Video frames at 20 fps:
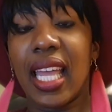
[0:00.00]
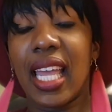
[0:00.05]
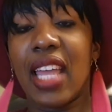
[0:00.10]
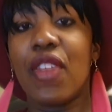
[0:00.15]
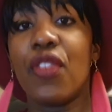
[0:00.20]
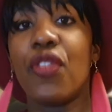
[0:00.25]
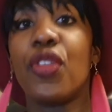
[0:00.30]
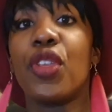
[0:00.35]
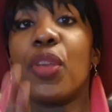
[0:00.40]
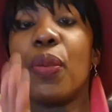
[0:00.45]

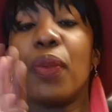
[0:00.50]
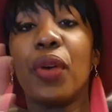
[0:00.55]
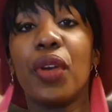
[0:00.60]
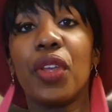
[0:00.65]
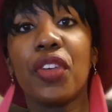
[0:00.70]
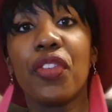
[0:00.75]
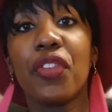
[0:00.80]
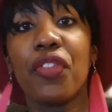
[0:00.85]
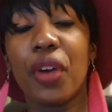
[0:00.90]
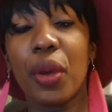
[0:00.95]
if you
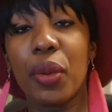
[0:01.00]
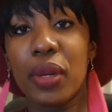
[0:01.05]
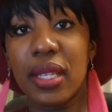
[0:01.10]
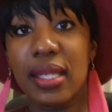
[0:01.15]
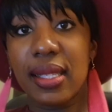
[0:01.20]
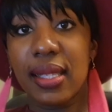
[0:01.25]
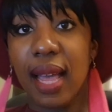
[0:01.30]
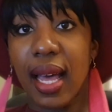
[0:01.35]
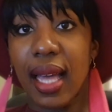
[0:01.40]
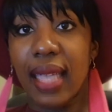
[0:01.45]
put your phone
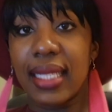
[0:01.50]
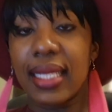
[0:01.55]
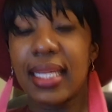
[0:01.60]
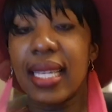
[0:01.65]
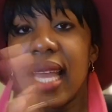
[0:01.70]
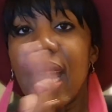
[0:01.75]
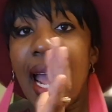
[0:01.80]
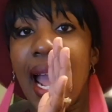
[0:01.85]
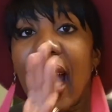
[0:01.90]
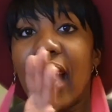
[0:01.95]
aside
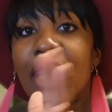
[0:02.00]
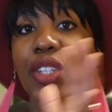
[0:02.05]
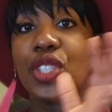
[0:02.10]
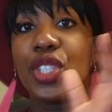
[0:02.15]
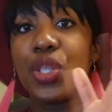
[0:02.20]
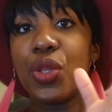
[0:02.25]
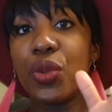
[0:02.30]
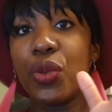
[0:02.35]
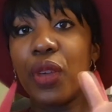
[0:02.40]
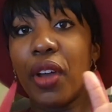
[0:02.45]

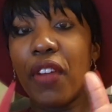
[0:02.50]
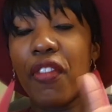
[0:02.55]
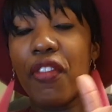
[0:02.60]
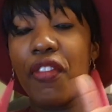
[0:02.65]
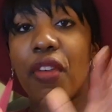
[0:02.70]
and you